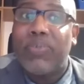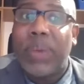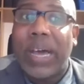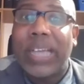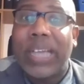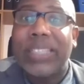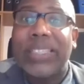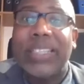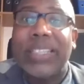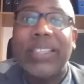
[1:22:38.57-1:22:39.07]

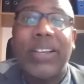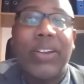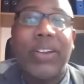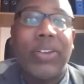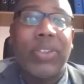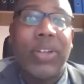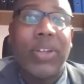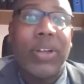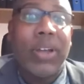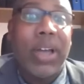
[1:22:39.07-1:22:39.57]
pastors and
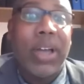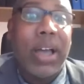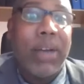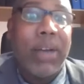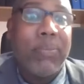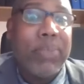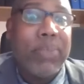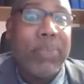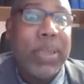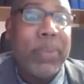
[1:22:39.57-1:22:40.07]
other
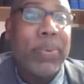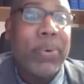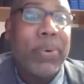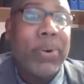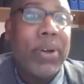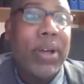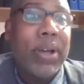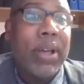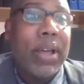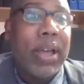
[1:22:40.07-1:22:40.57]

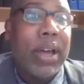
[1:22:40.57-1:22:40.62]
people,